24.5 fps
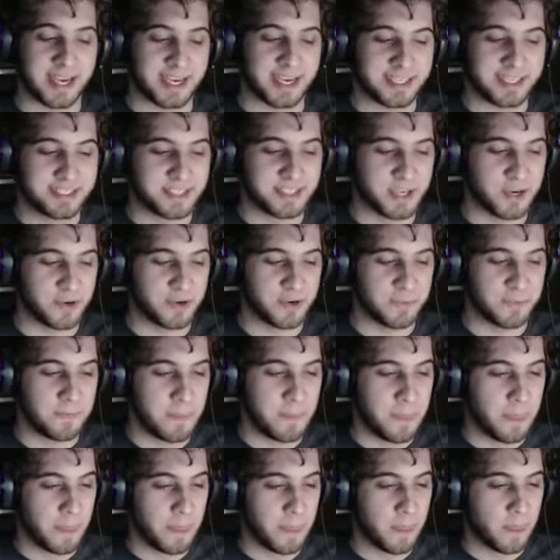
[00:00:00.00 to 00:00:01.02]
So
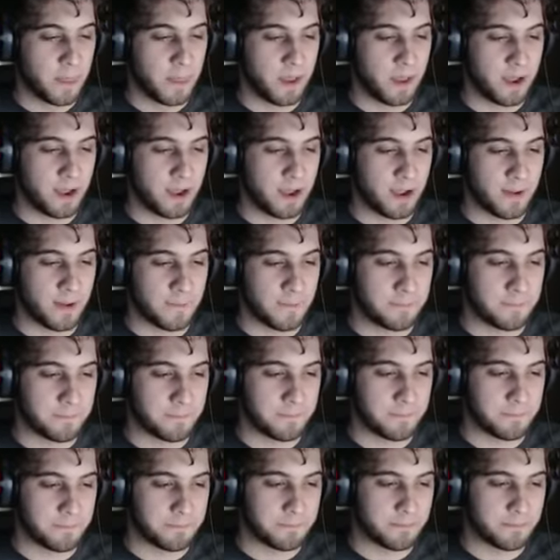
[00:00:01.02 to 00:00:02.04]

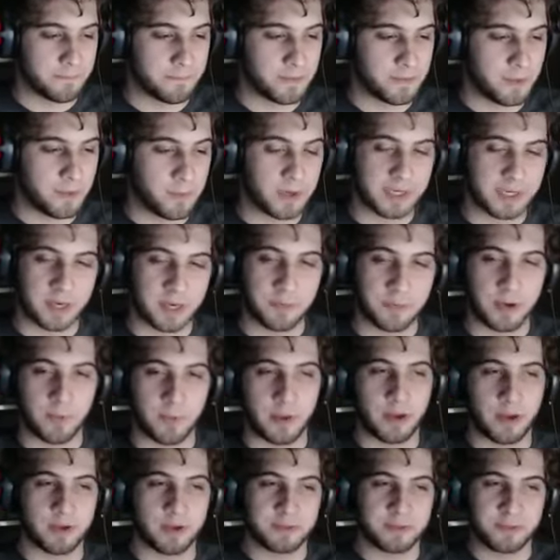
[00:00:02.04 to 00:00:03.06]
it worked out pretty well. It
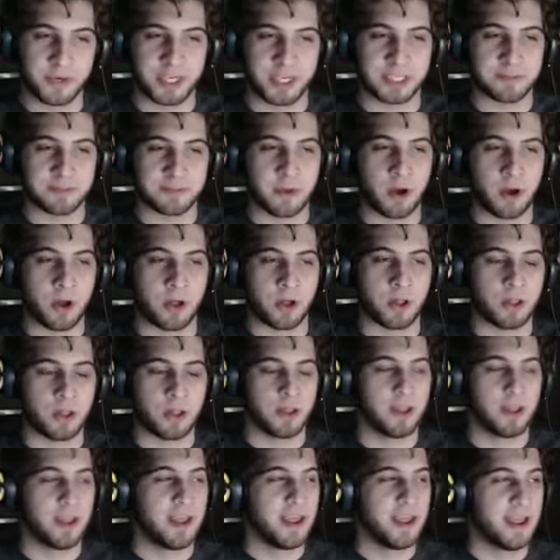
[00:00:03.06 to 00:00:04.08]
was pretty small,
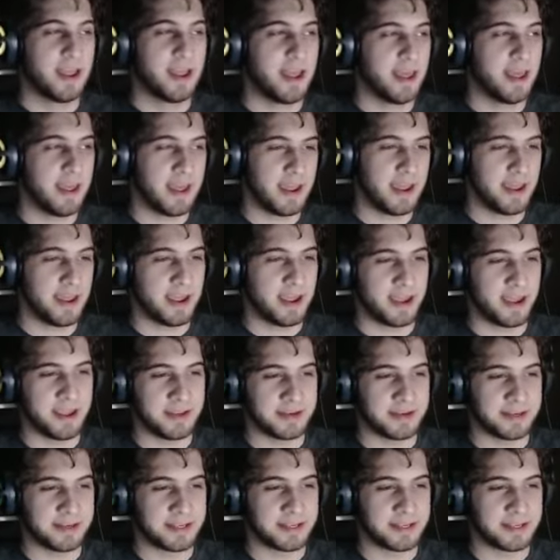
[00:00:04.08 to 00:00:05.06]
and